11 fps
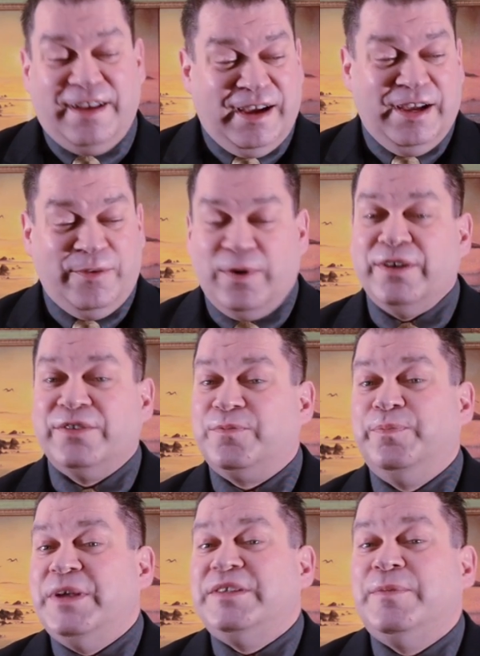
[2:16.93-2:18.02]
I was
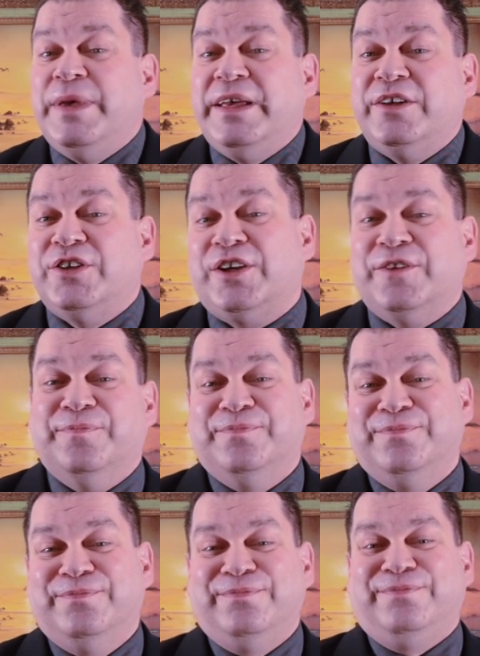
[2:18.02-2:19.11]
busy being a chicken."
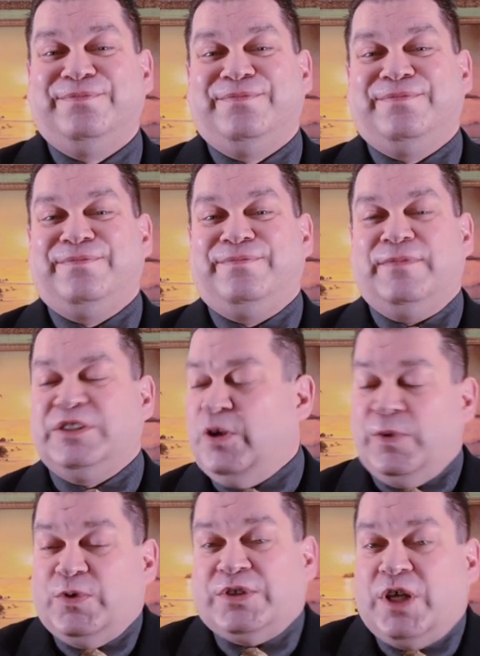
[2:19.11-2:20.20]
And so he
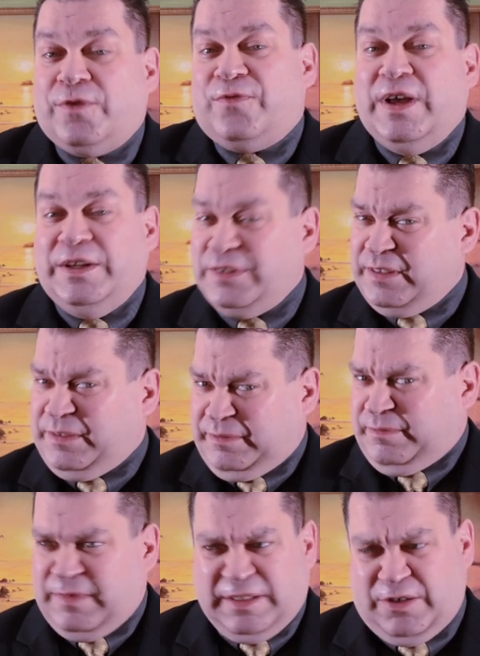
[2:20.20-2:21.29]
went to his other friend. He was
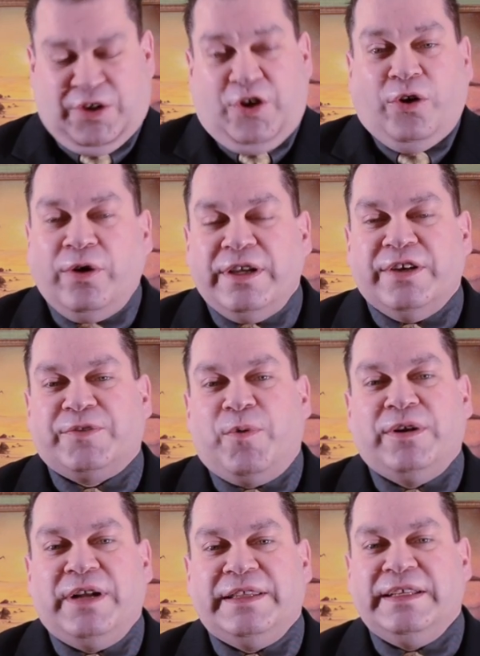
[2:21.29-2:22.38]
curious
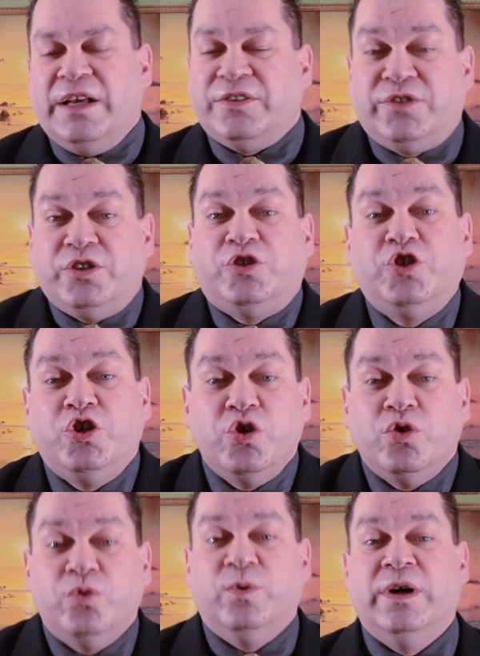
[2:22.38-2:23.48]
more than anything else. "Did
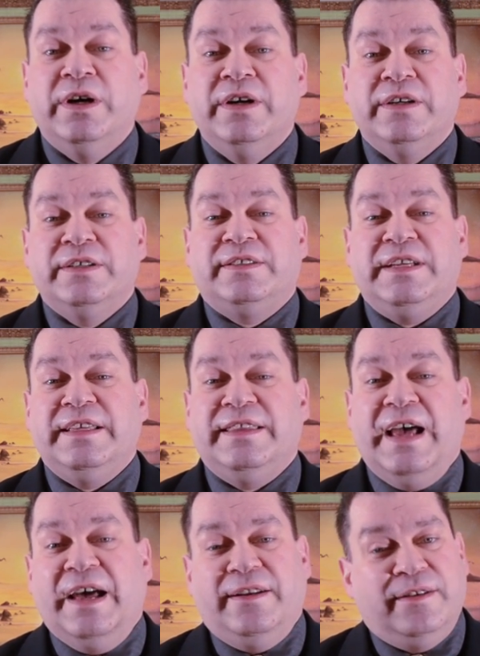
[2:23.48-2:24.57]
you see
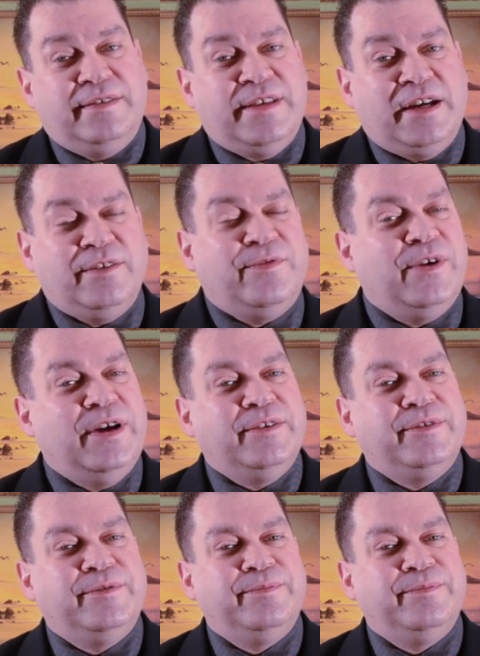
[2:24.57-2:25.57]
that?" Second friend.